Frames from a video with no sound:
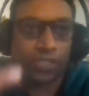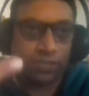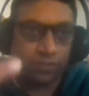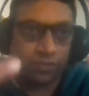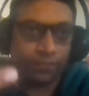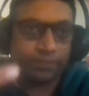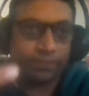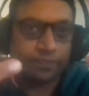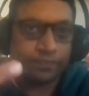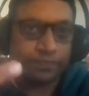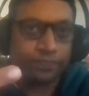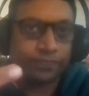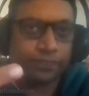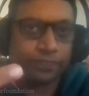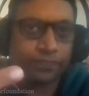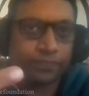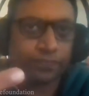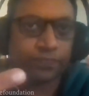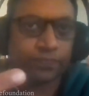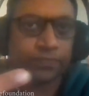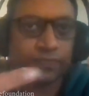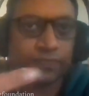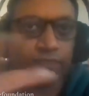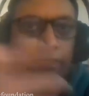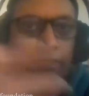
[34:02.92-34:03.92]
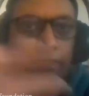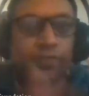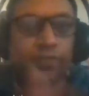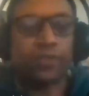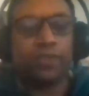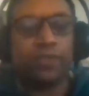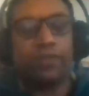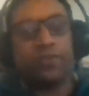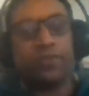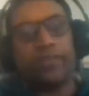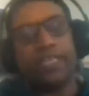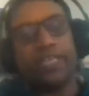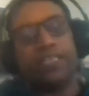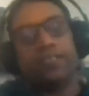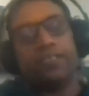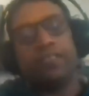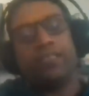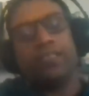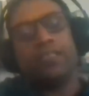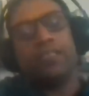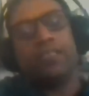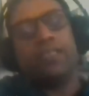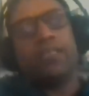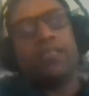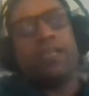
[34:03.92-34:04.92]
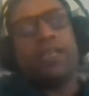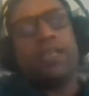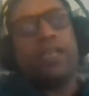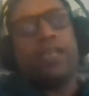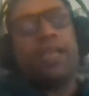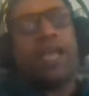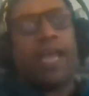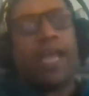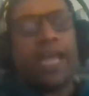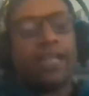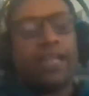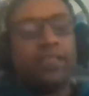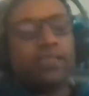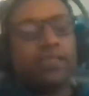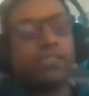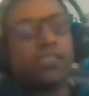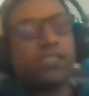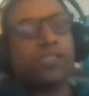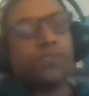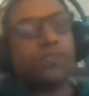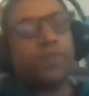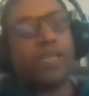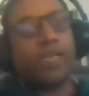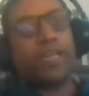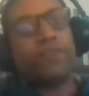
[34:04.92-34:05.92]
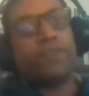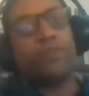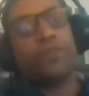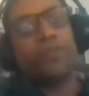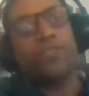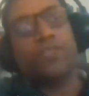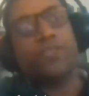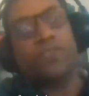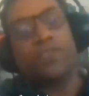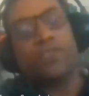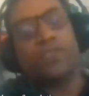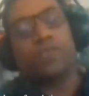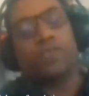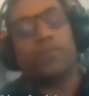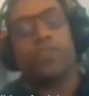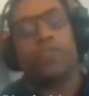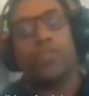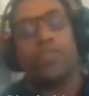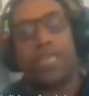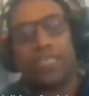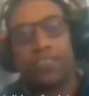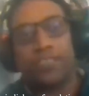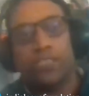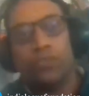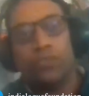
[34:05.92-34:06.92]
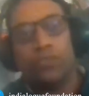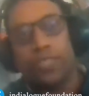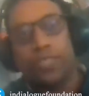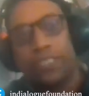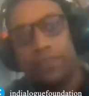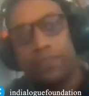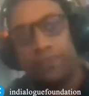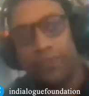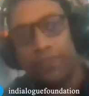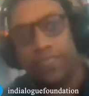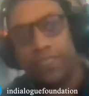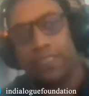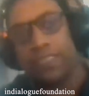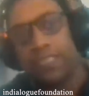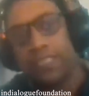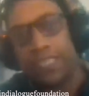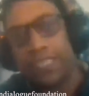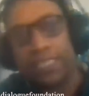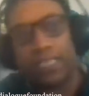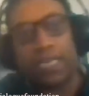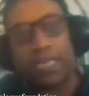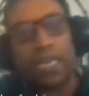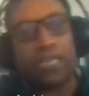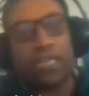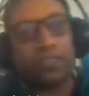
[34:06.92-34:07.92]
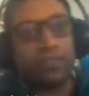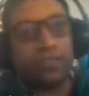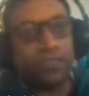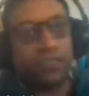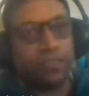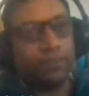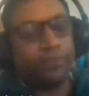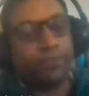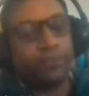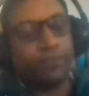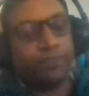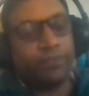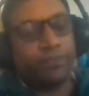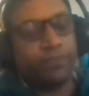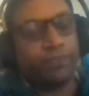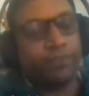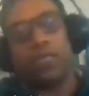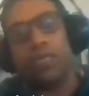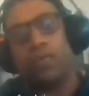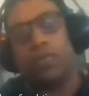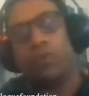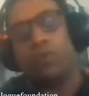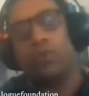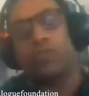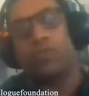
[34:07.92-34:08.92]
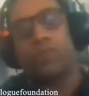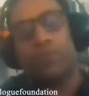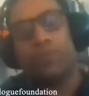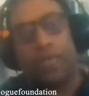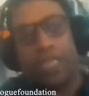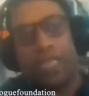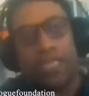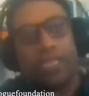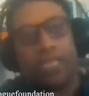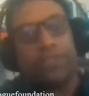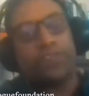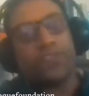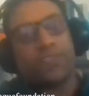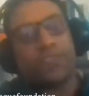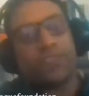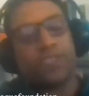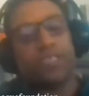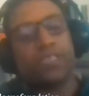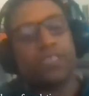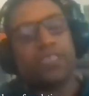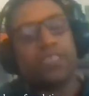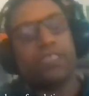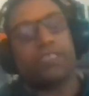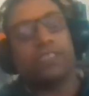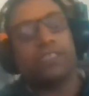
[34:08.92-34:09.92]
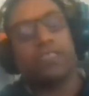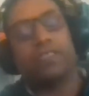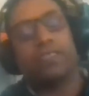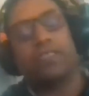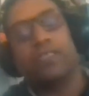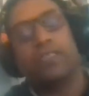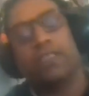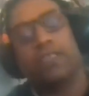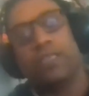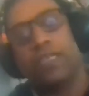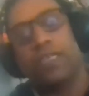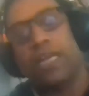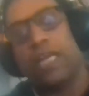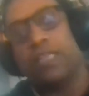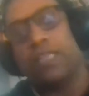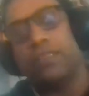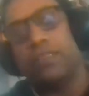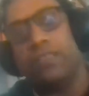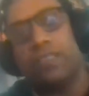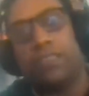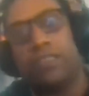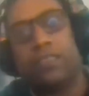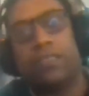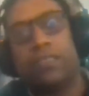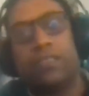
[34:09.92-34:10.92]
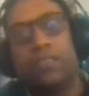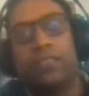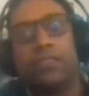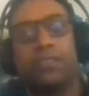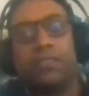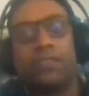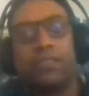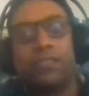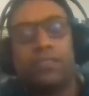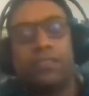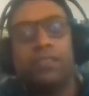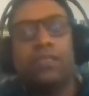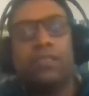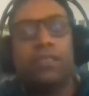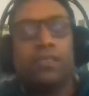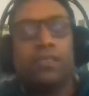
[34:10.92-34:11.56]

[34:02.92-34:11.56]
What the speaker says: other, right? And this is where, for instance, when you actually look at a figure like Gandhi, what's very interesting is that Gandhi is